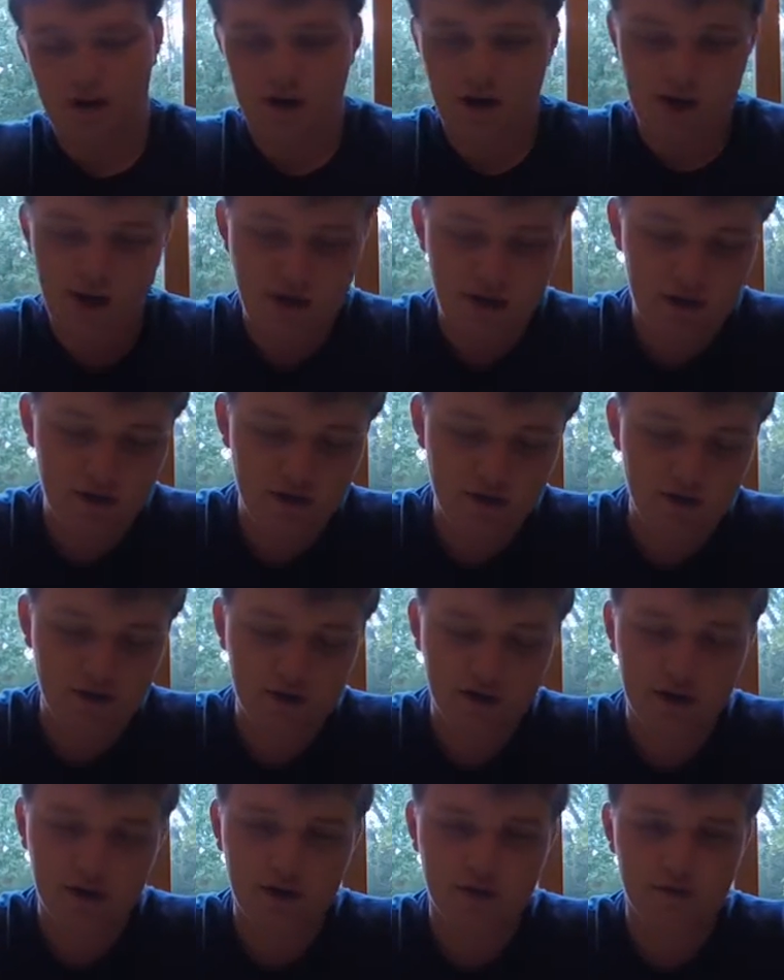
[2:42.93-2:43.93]
any of
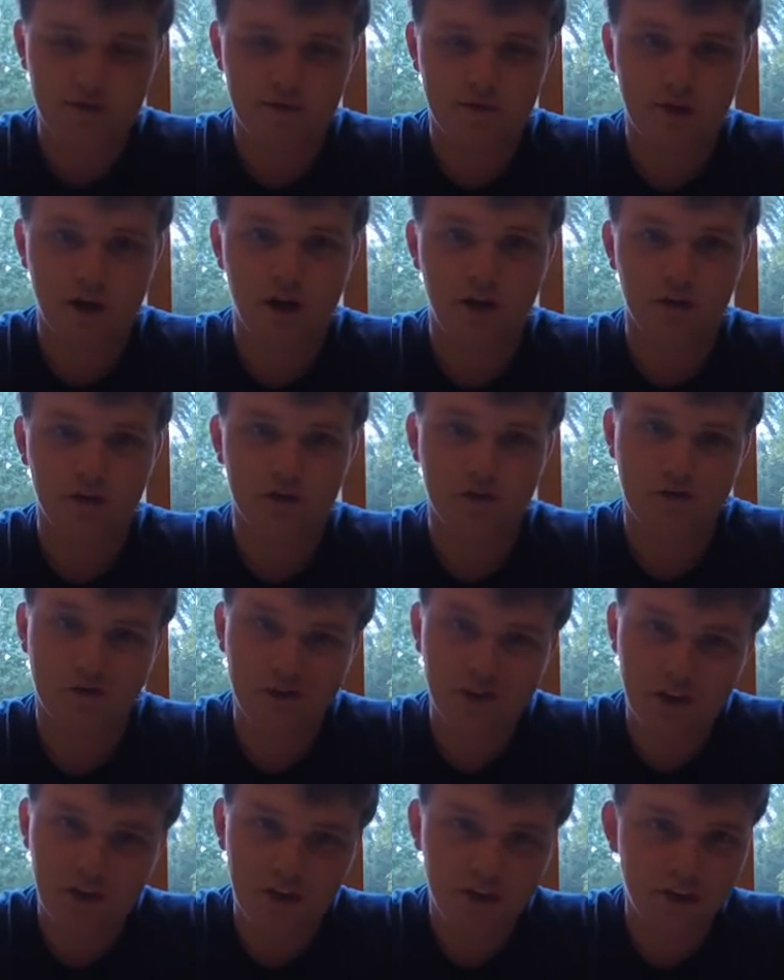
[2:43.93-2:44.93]
the colors
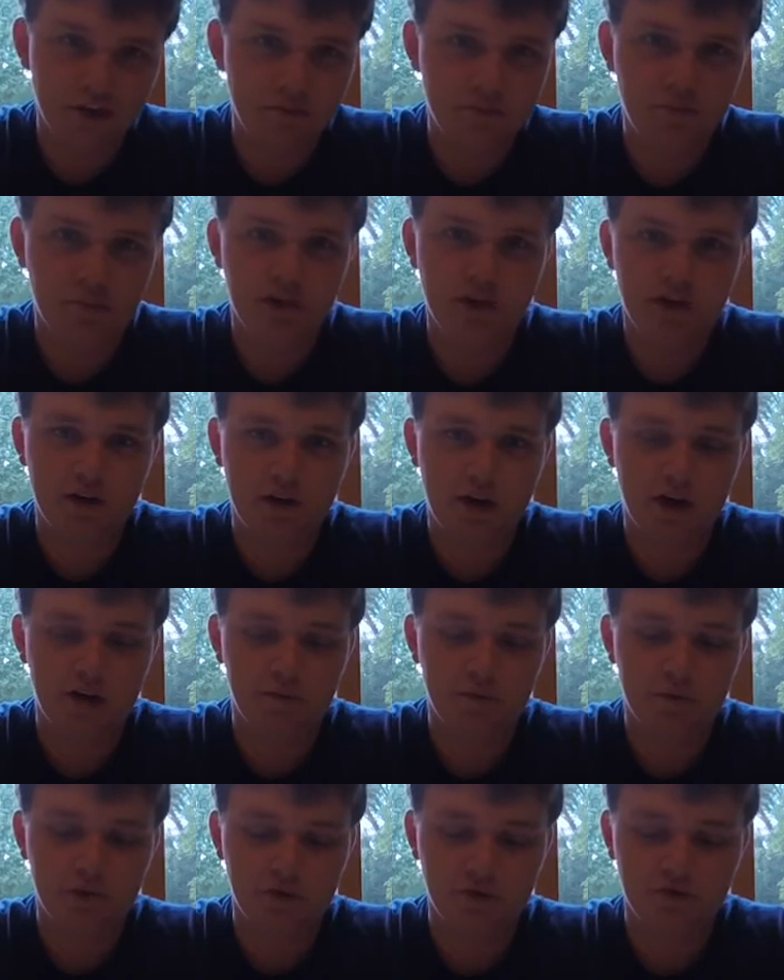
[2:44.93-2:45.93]
really, but I
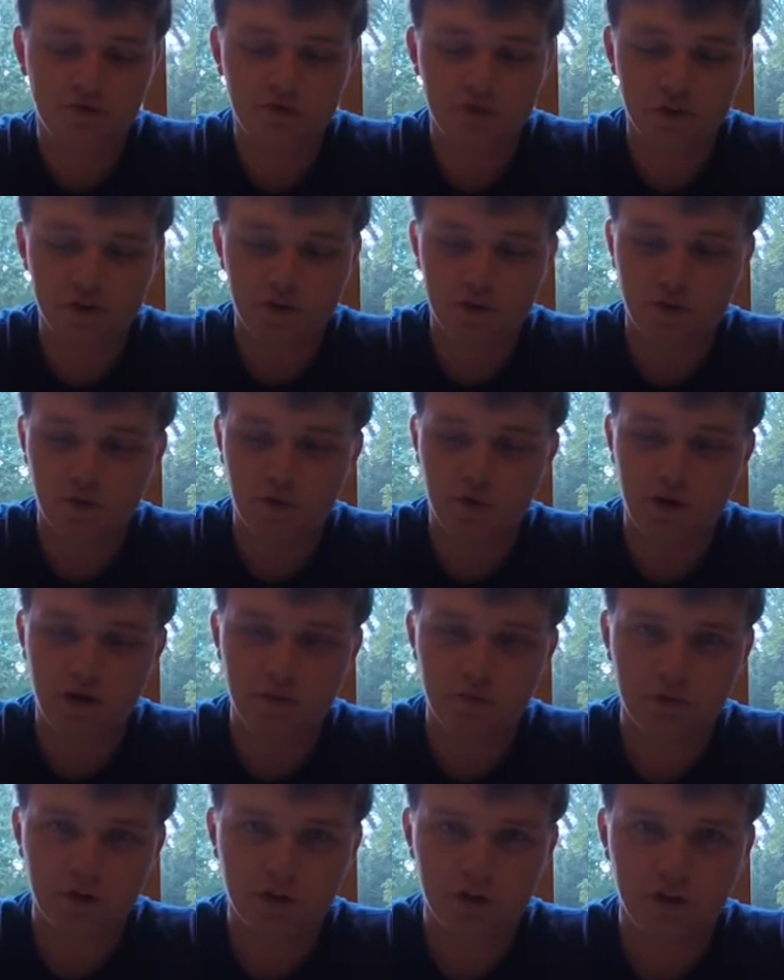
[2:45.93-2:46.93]
prefer the
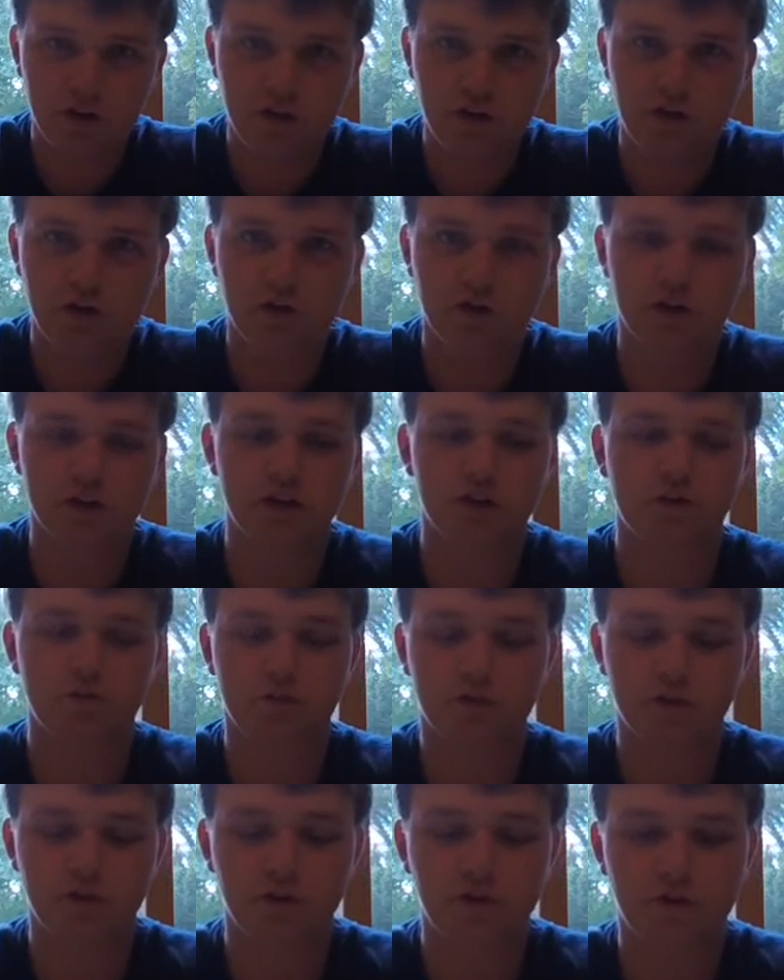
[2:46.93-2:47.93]
white pearl or some
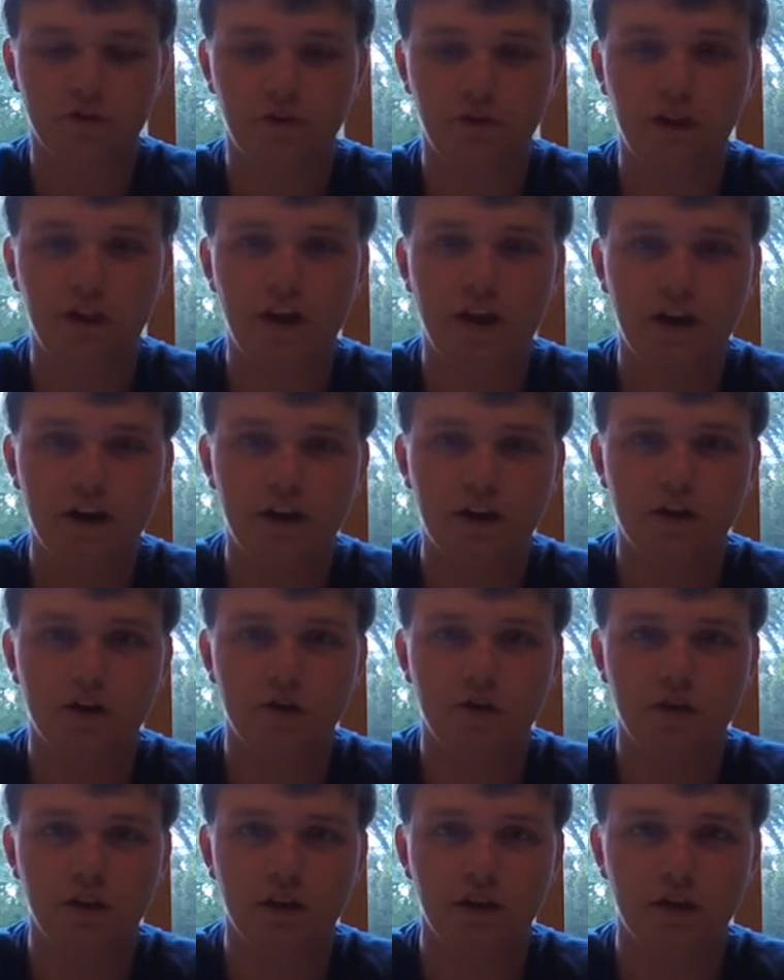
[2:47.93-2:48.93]
sort of lighter,
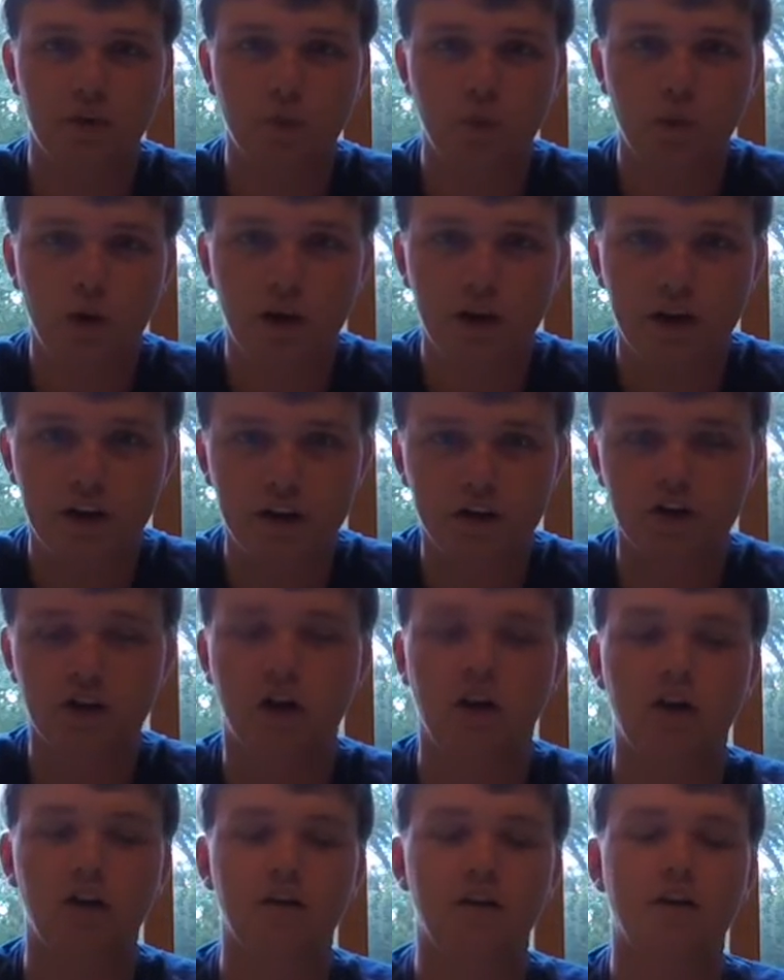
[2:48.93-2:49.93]
like whitish
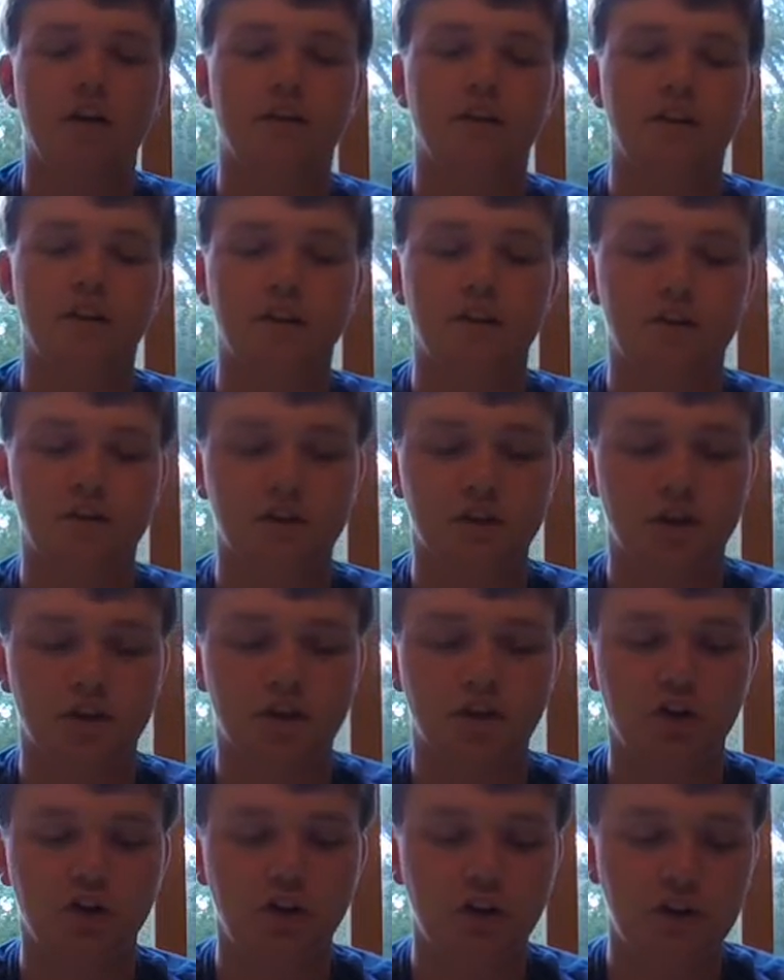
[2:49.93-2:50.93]
color. I think there's like
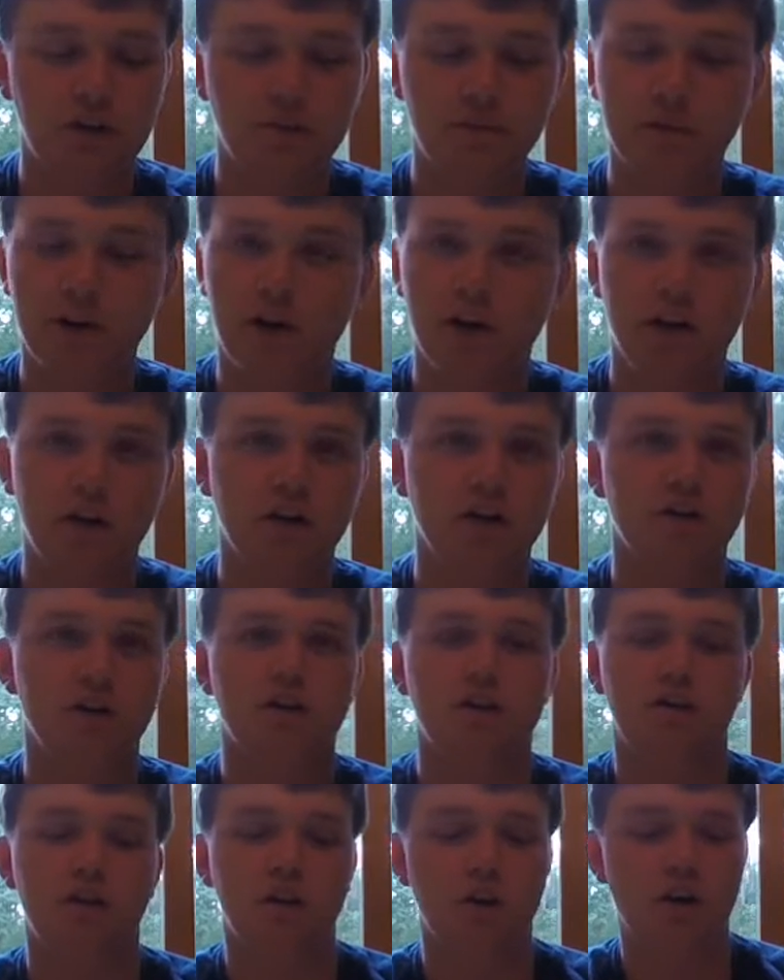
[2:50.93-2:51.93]
cream colors
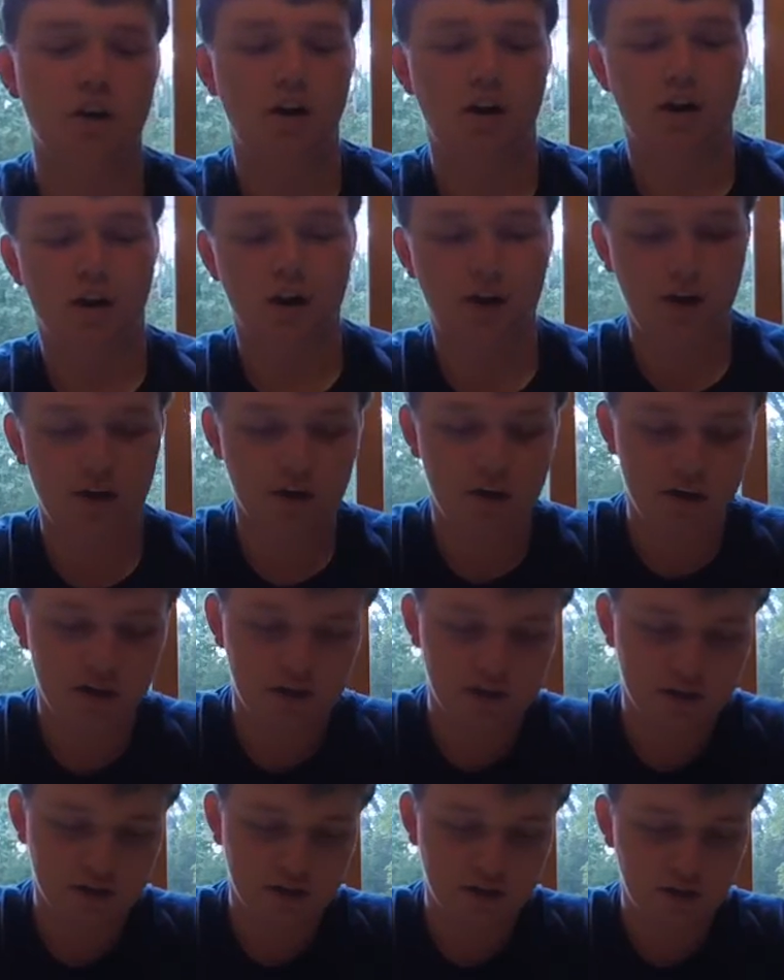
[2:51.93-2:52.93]
and all
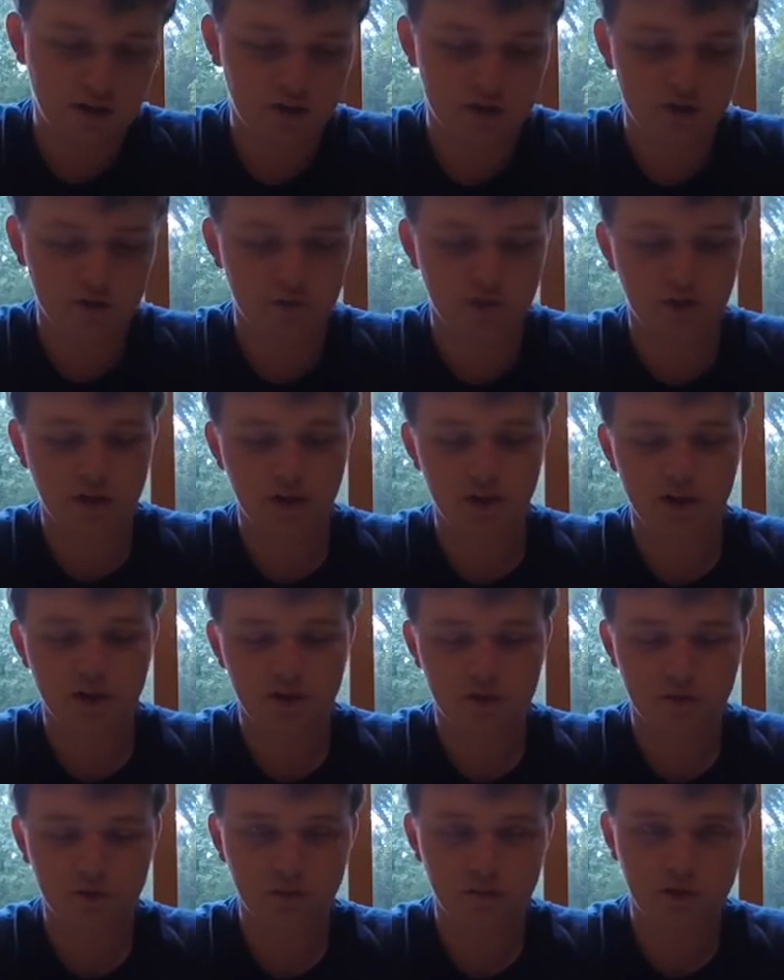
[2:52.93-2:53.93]
kinds of colors, but this
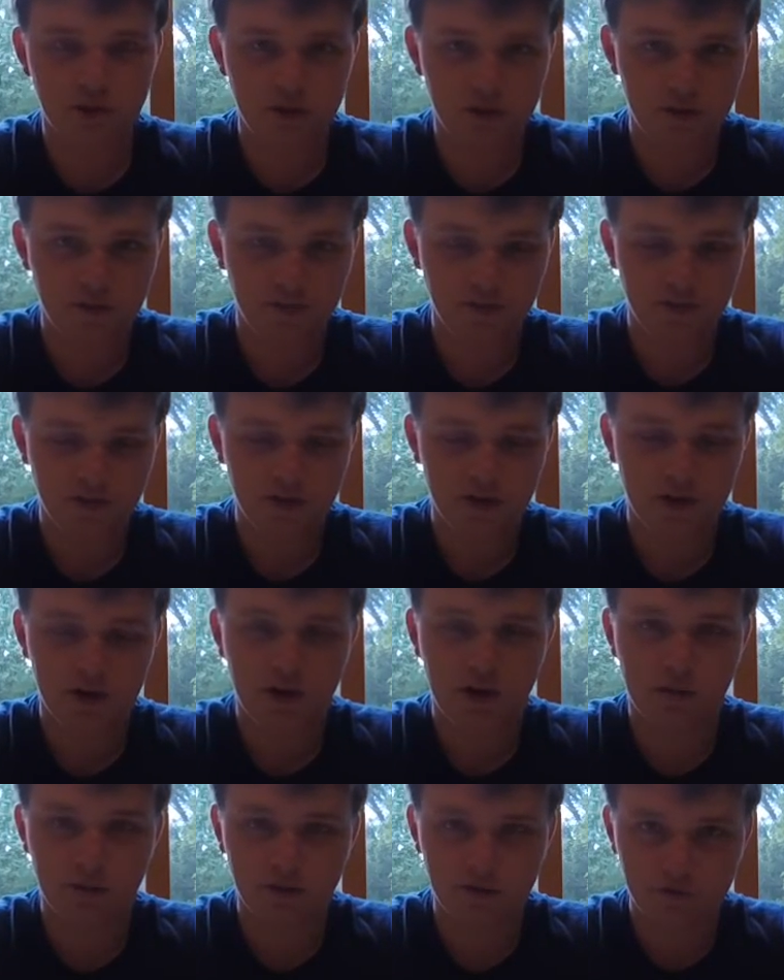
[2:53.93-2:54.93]
would be
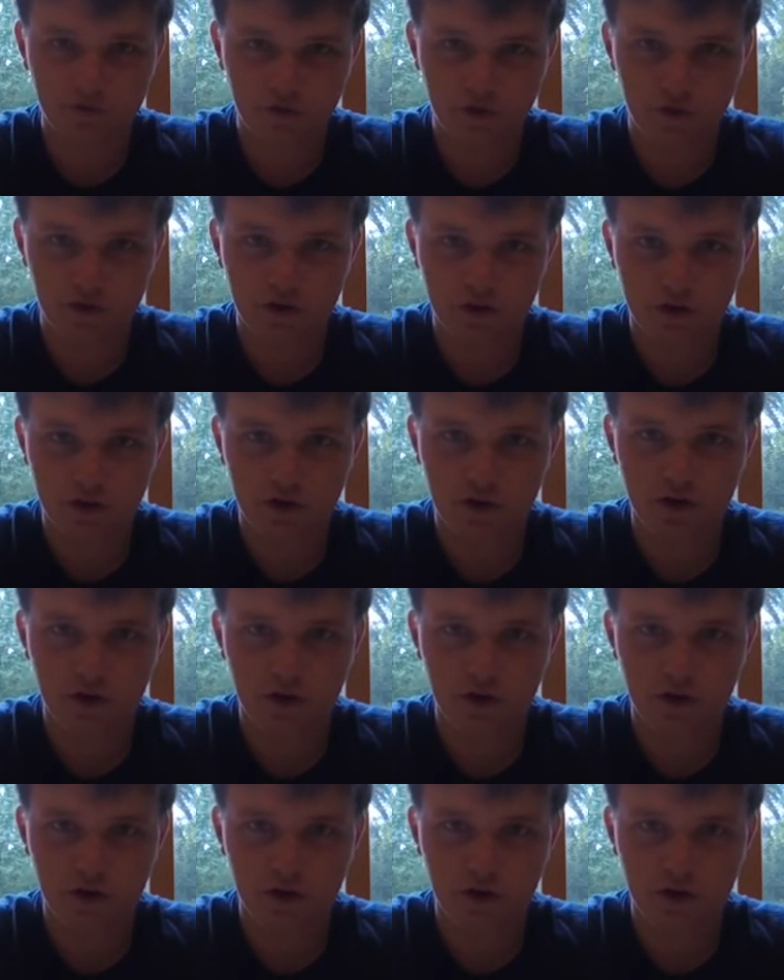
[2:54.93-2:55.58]
number four,